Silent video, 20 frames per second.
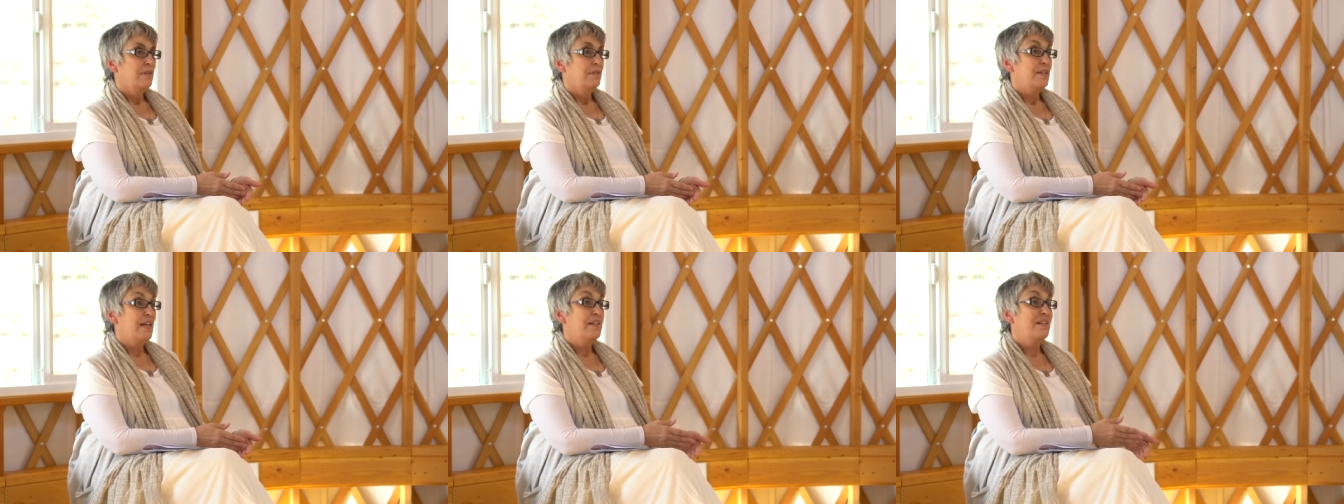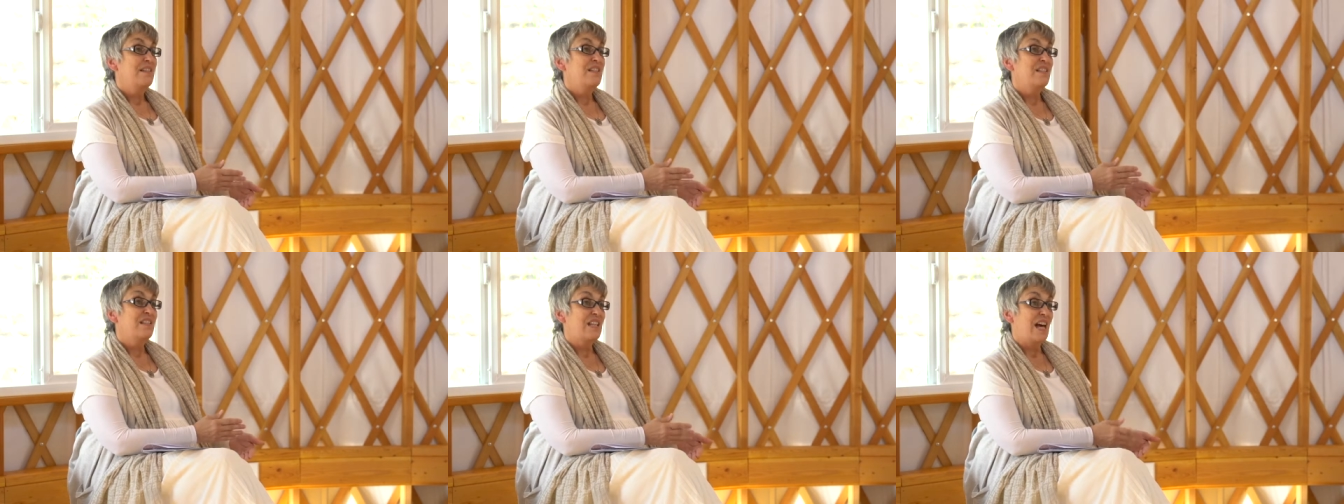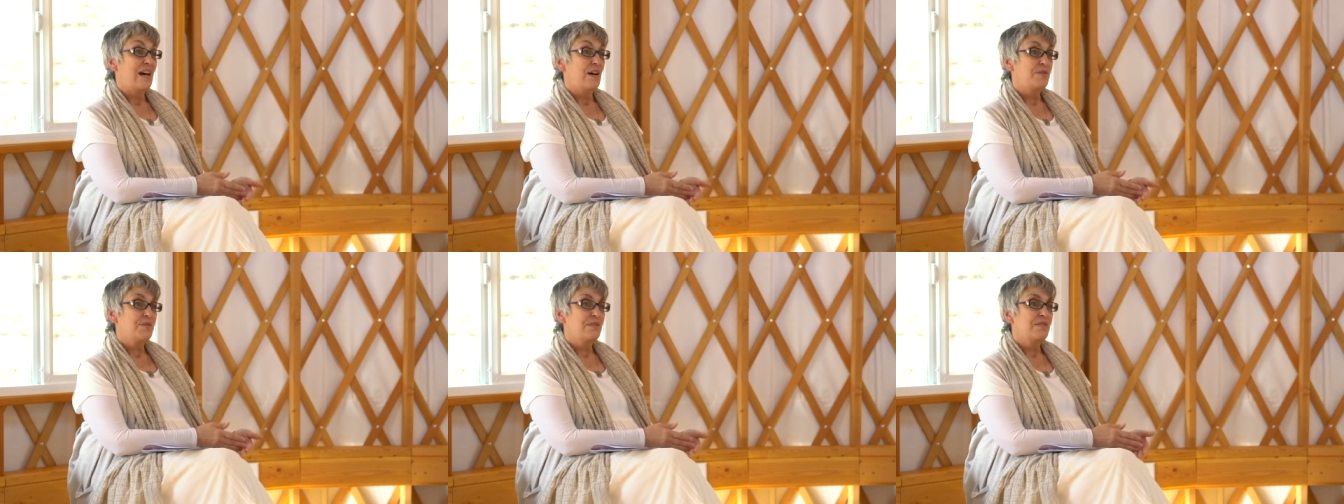that is
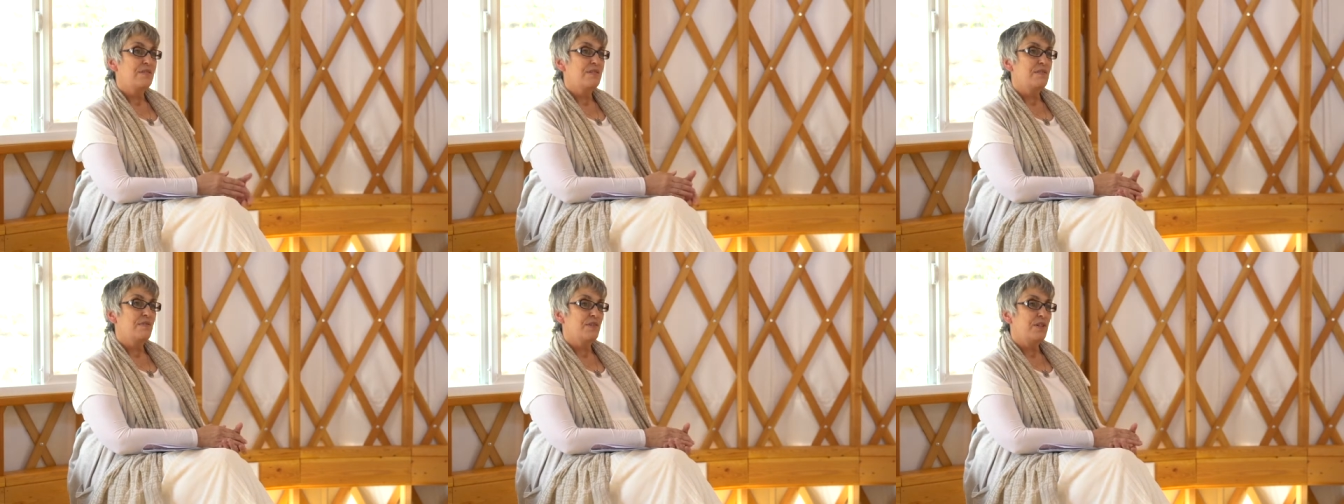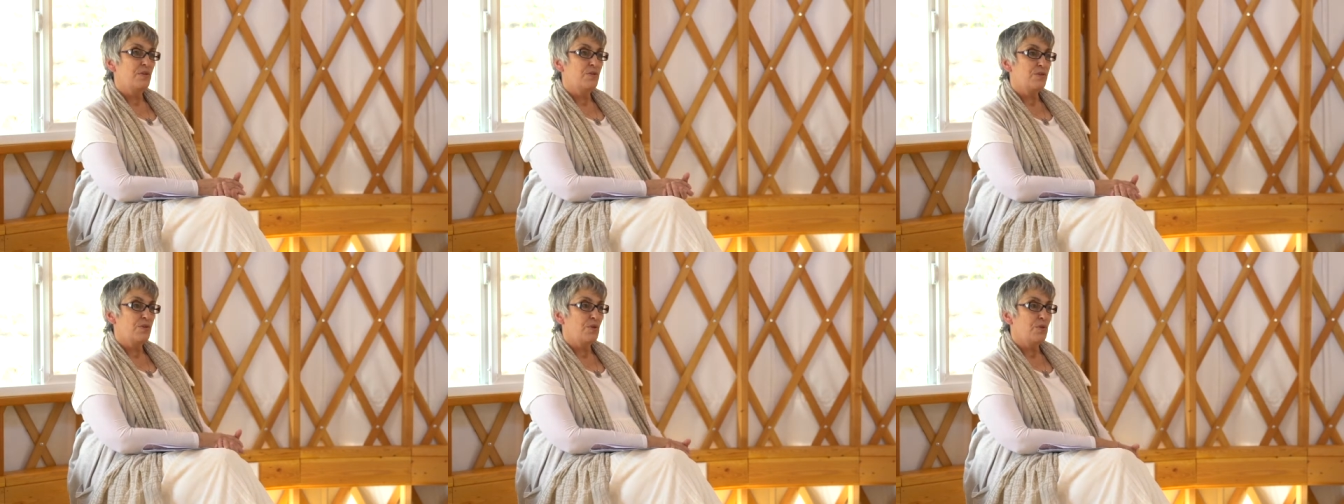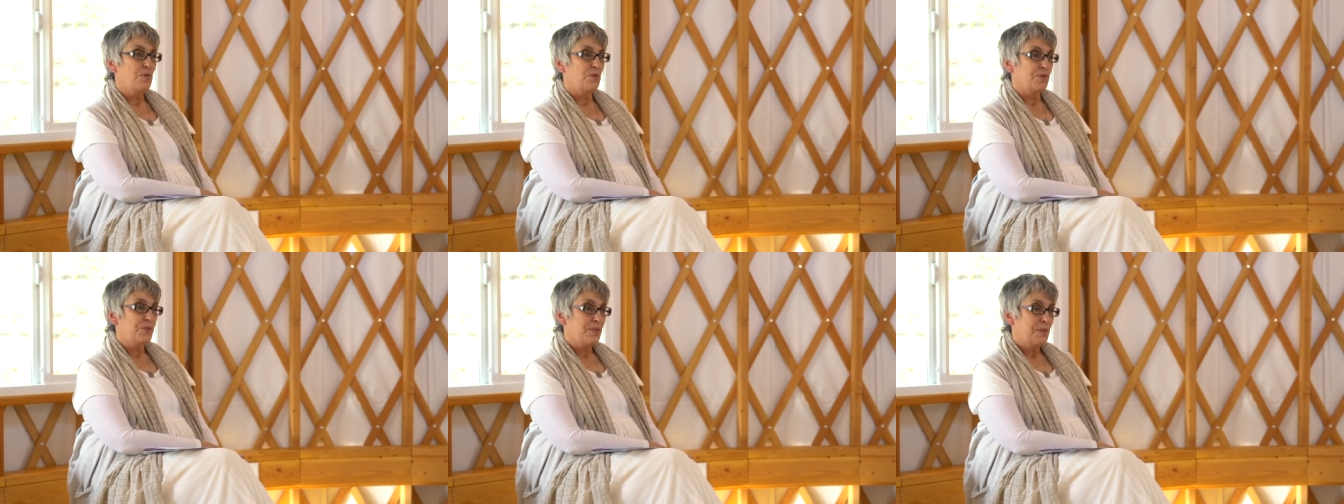thousands of years
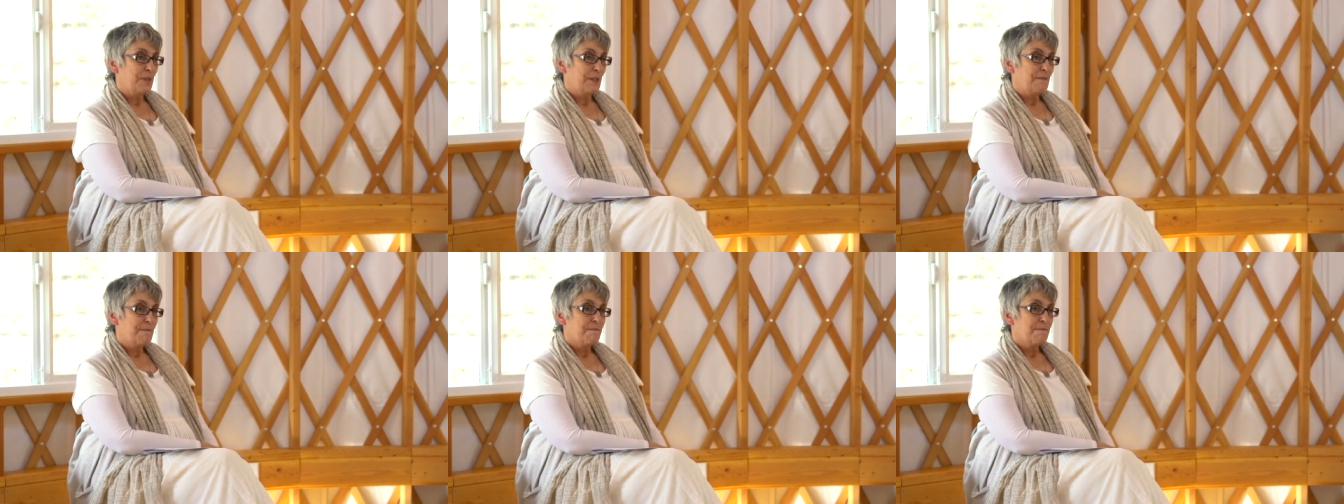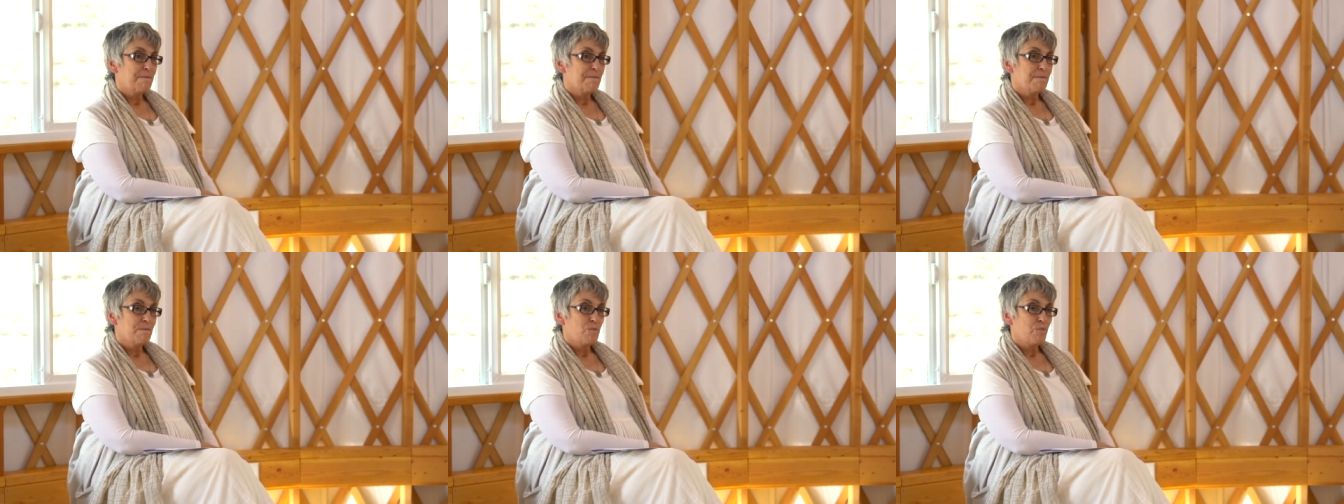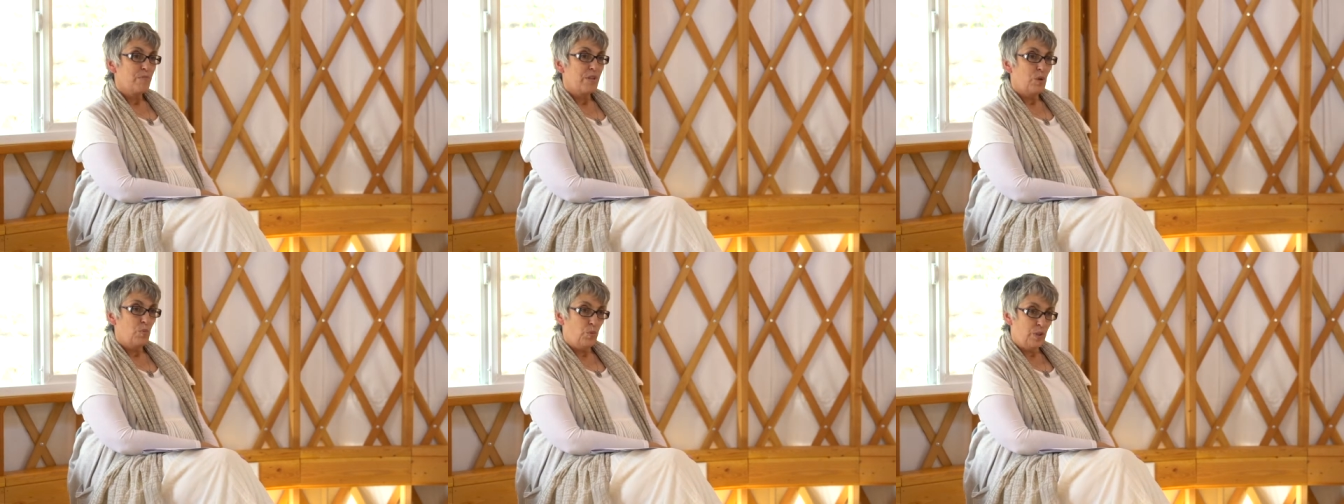old.
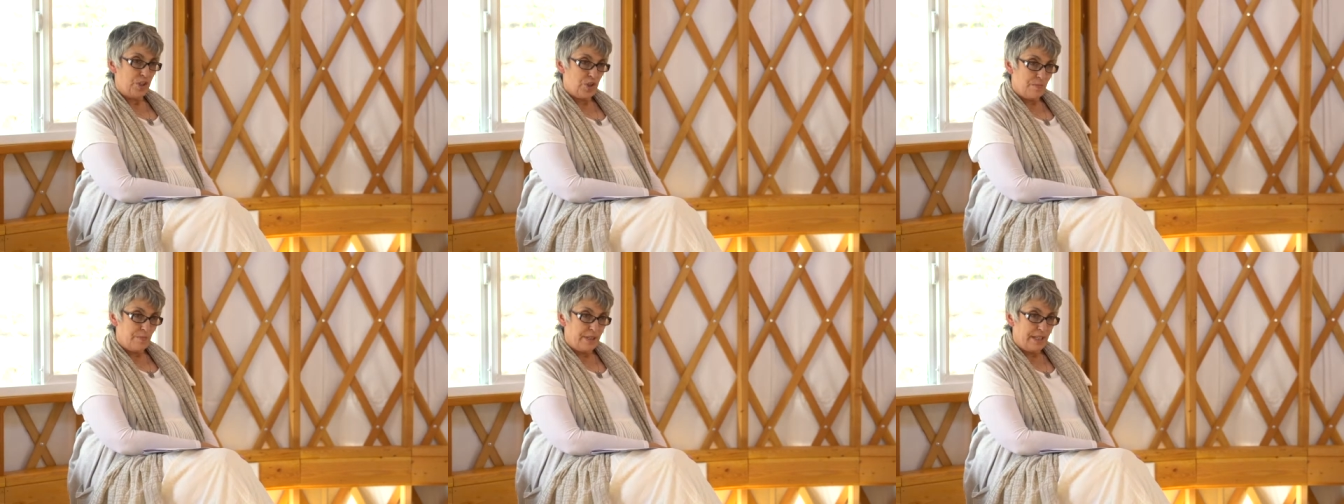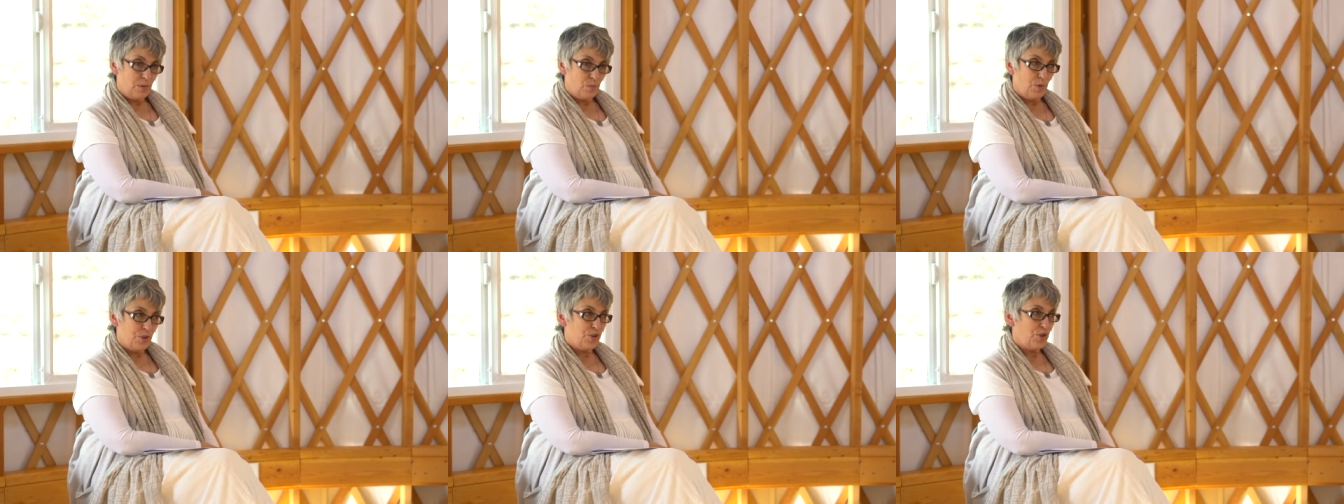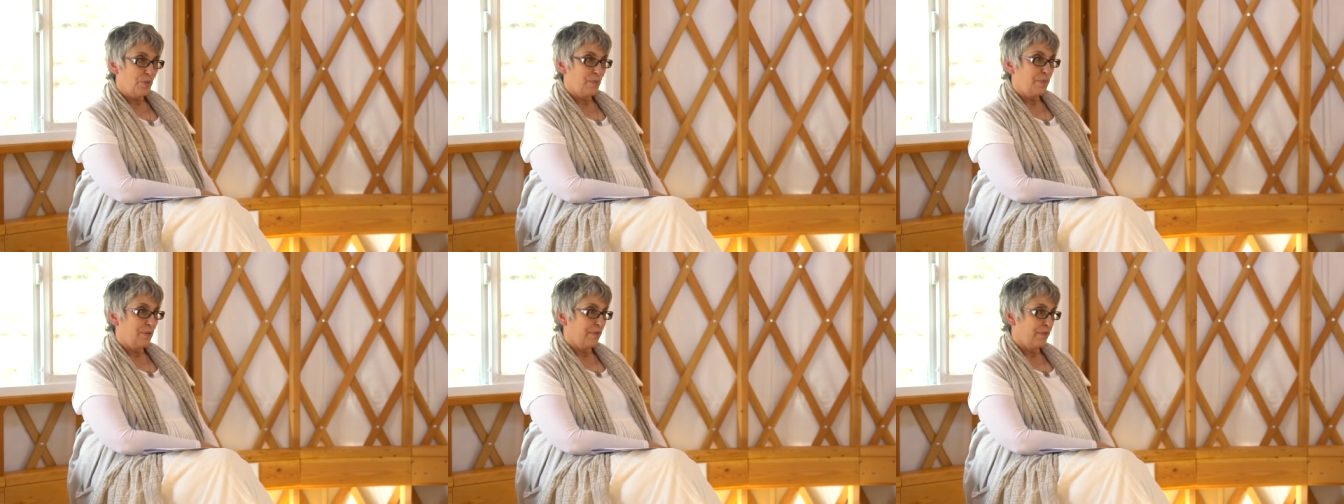Which me would
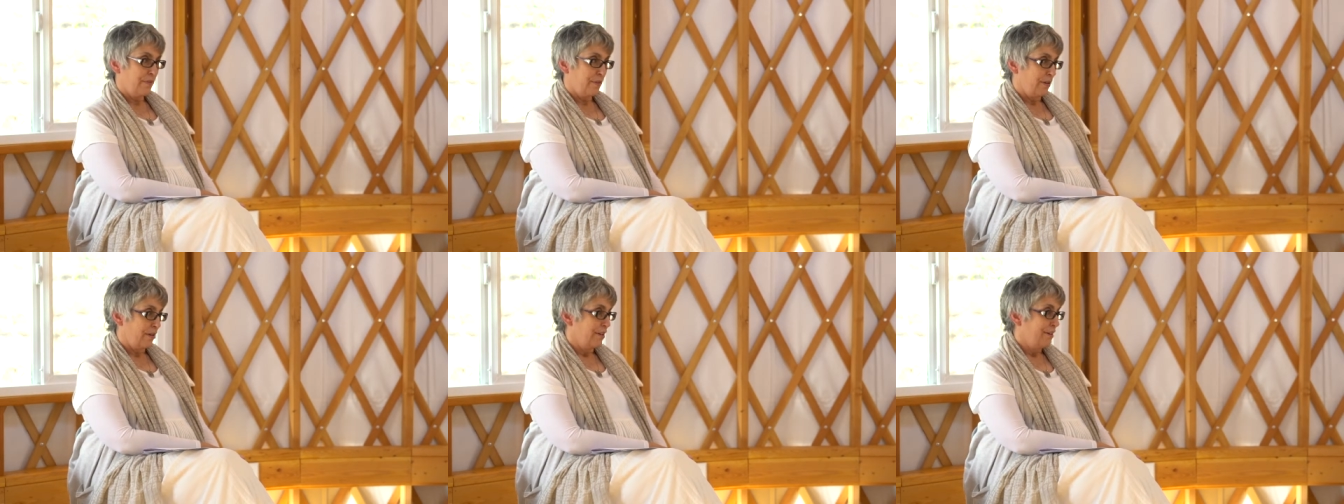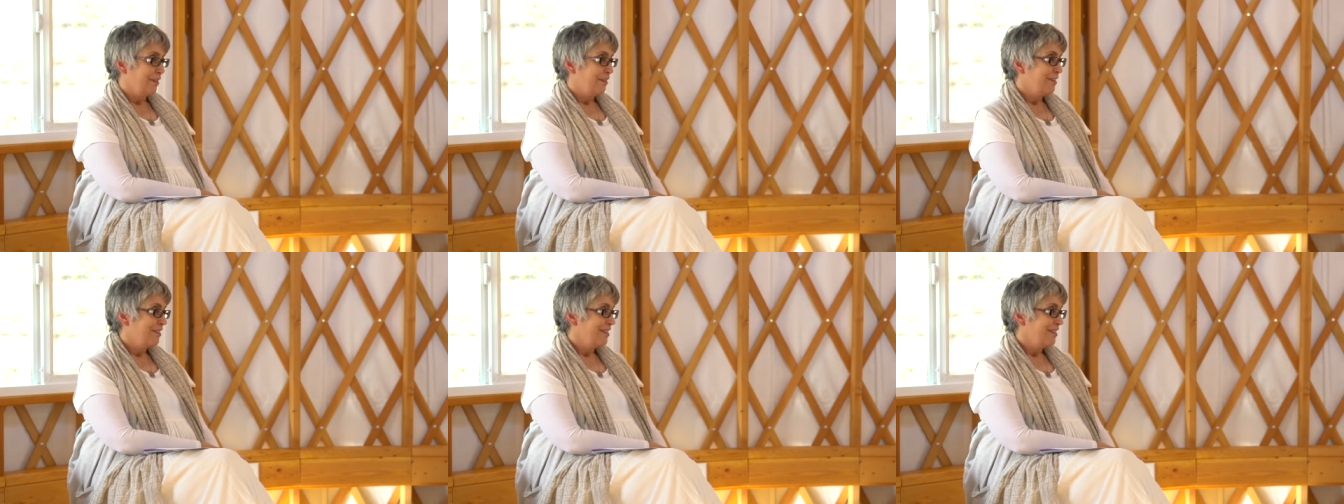you prefer?